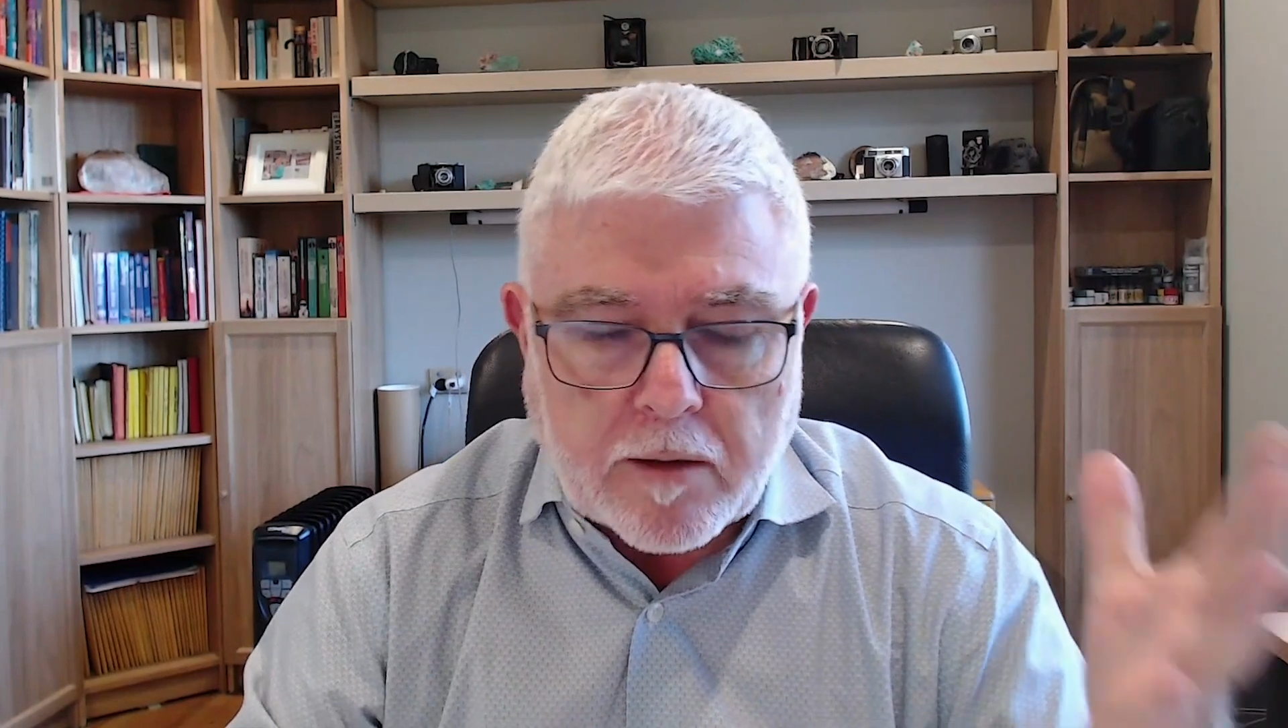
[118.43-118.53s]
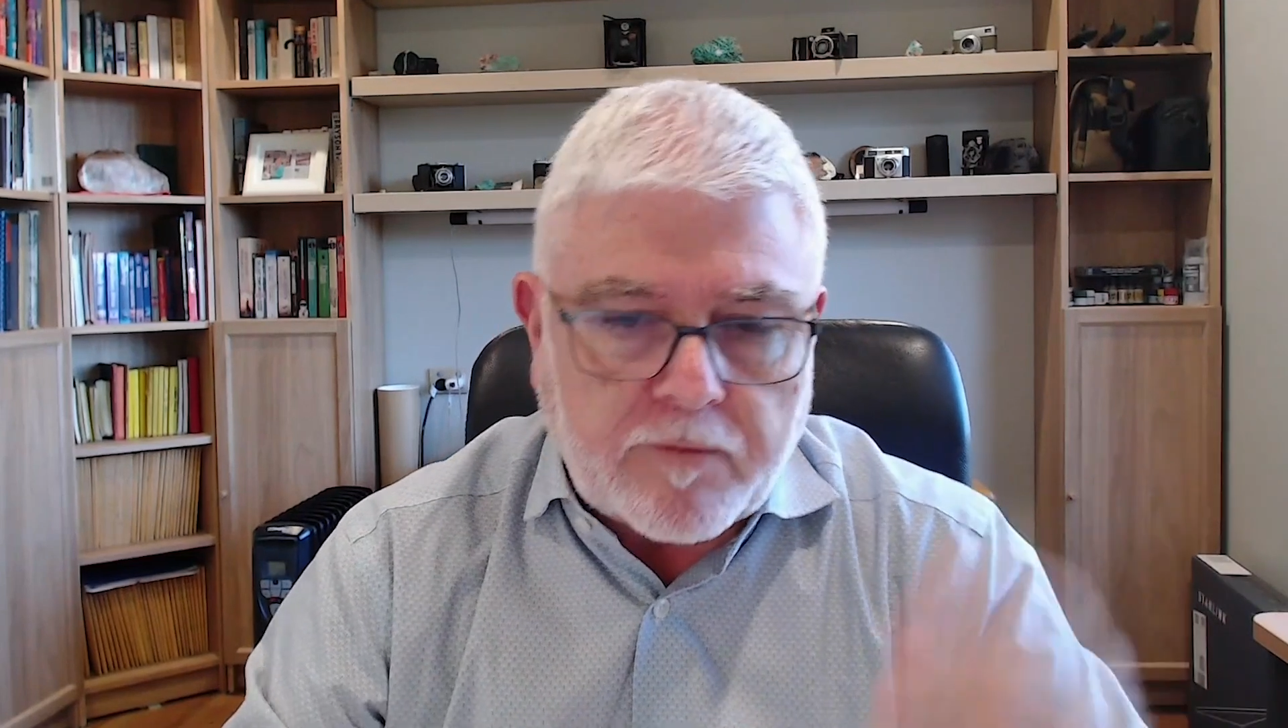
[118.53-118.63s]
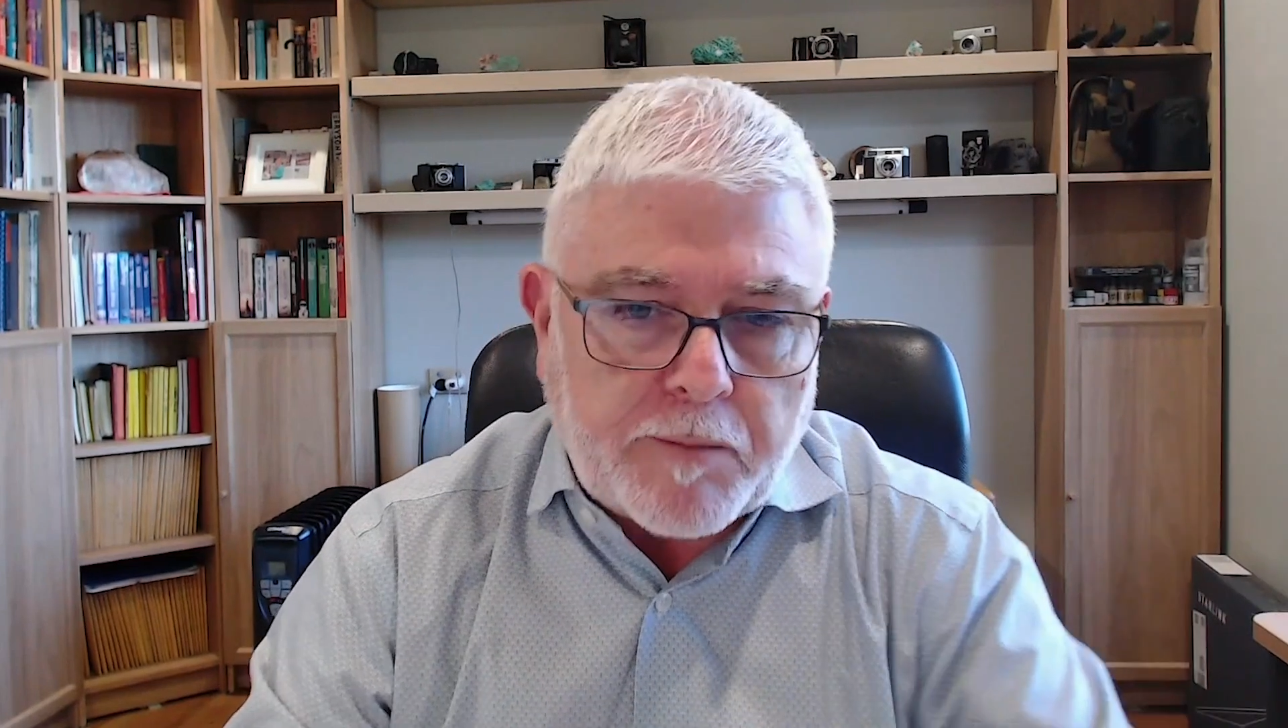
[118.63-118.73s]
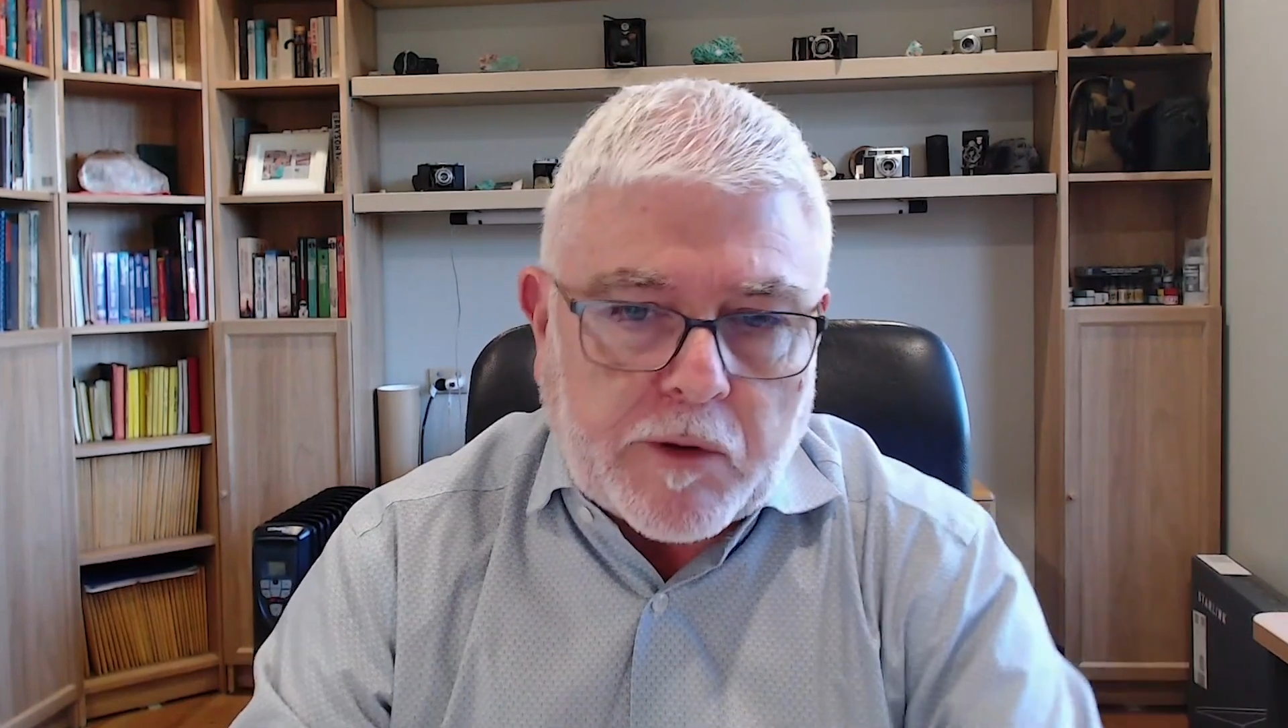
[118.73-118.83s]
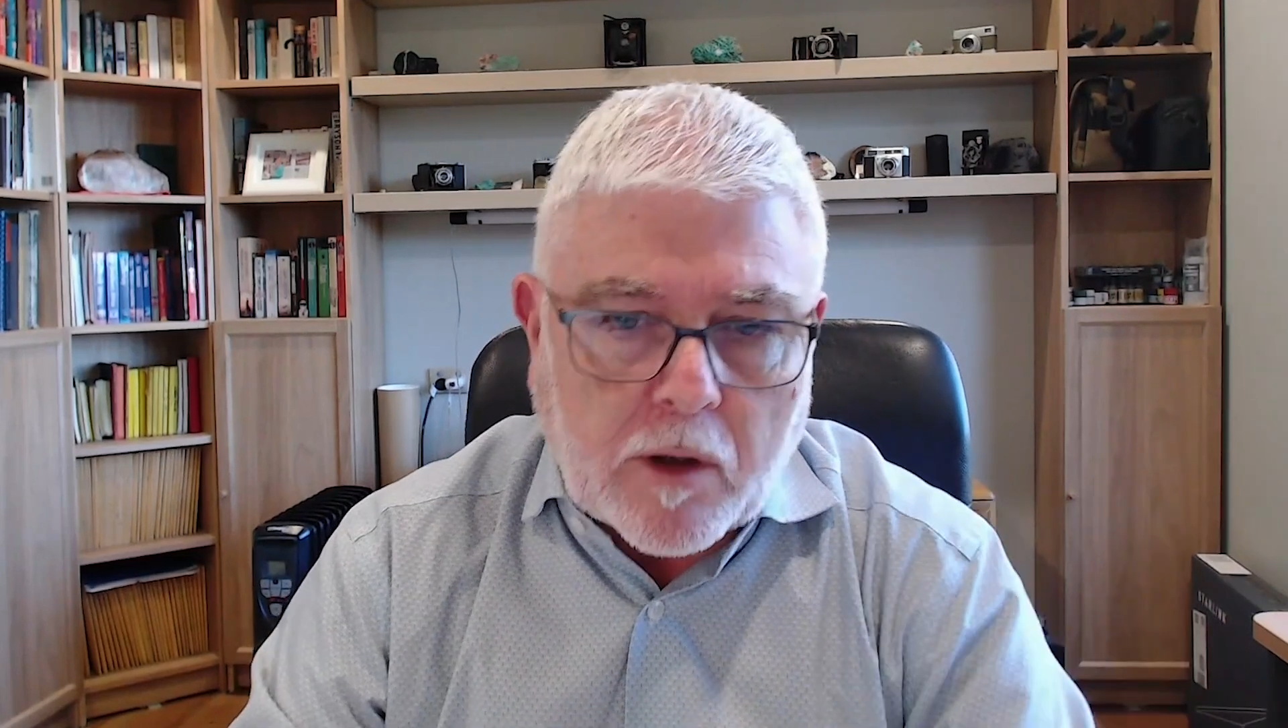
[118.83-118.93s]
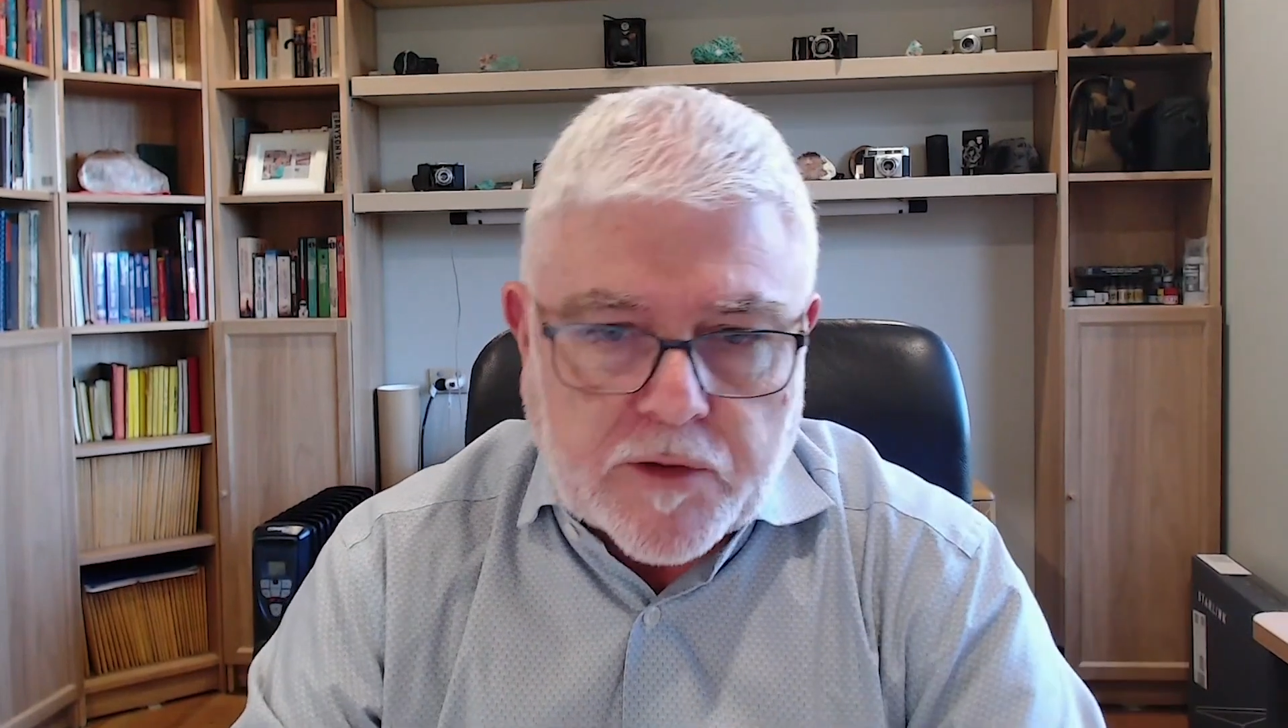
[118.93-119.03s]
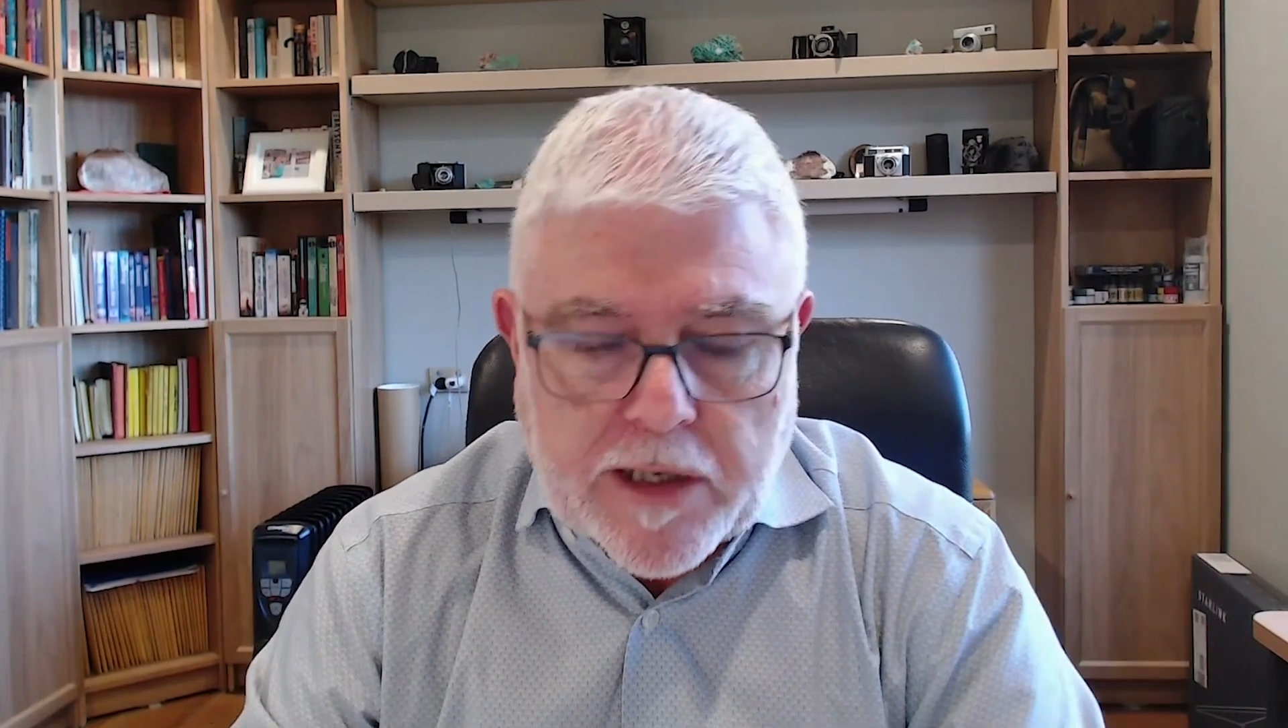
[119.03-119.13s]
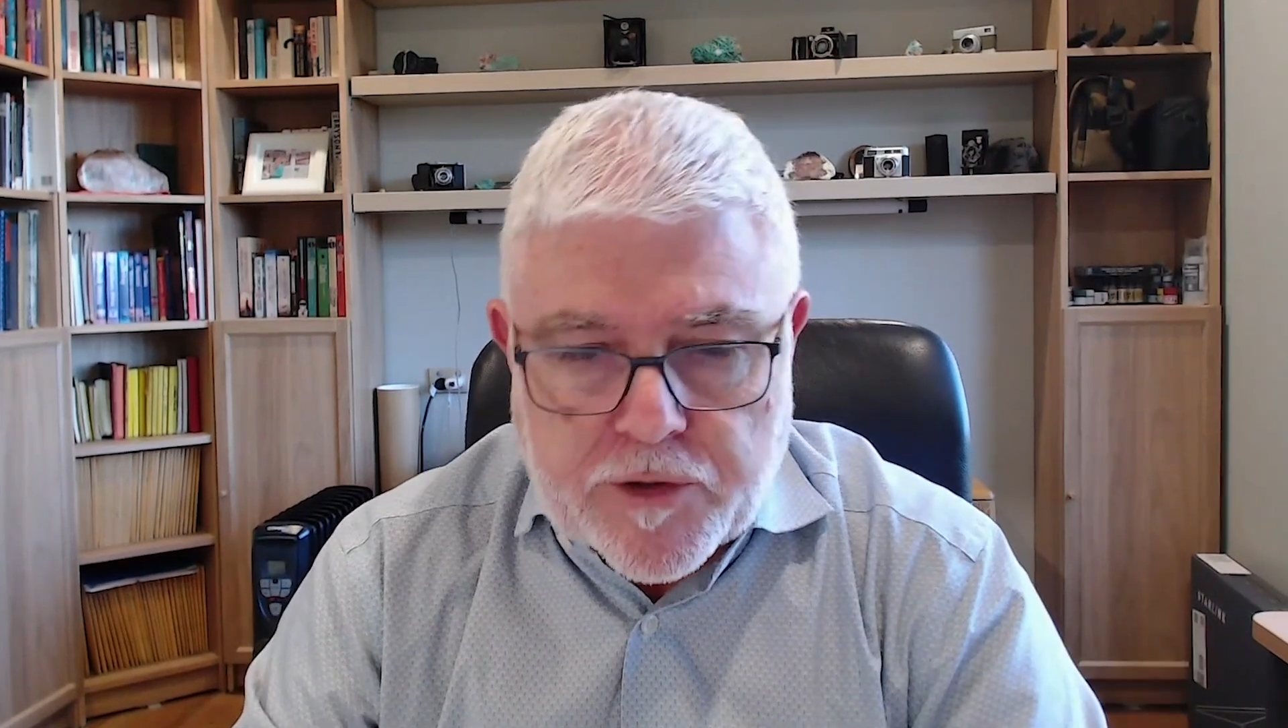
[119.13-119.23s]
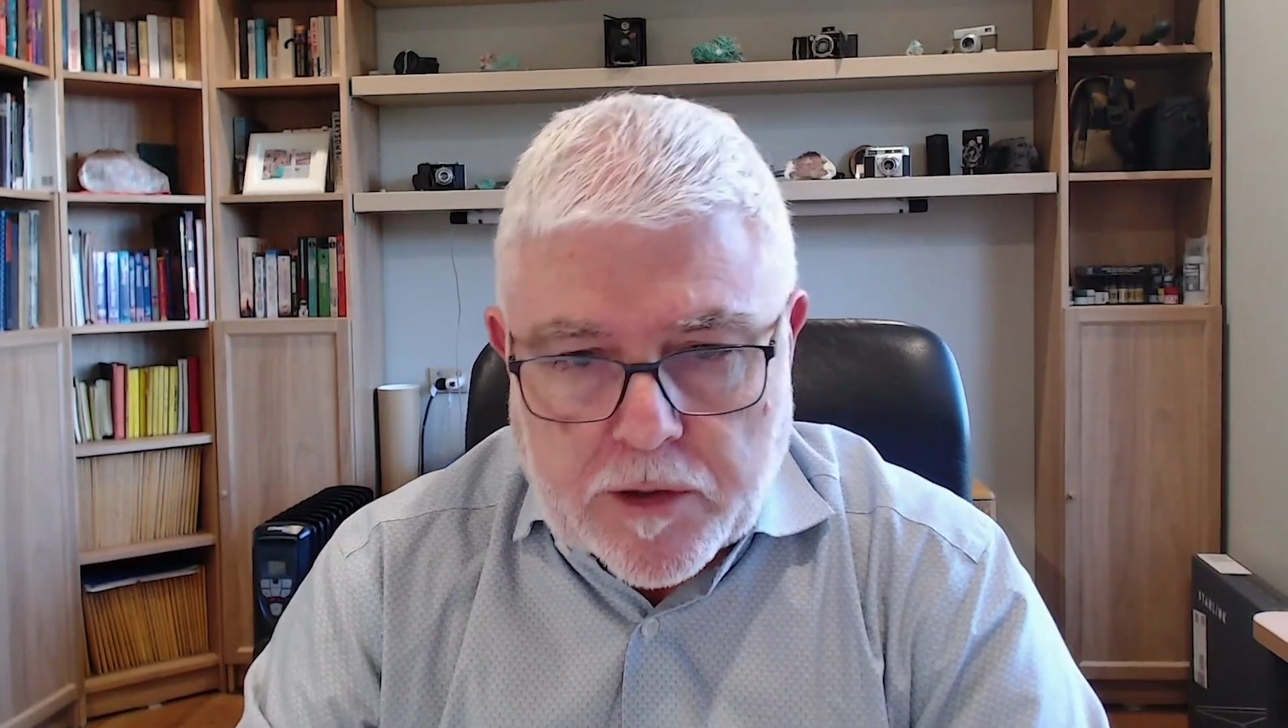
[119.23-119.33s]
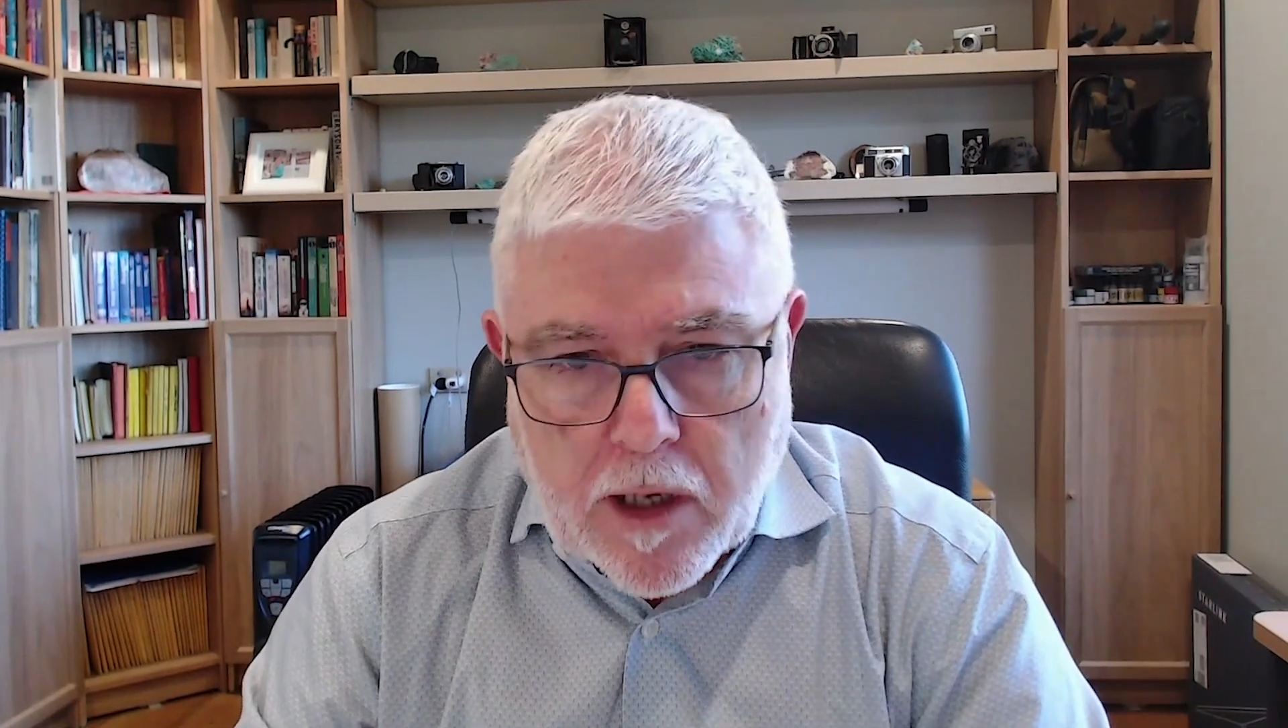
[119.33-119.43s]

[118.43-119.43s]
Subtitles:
of mineralisation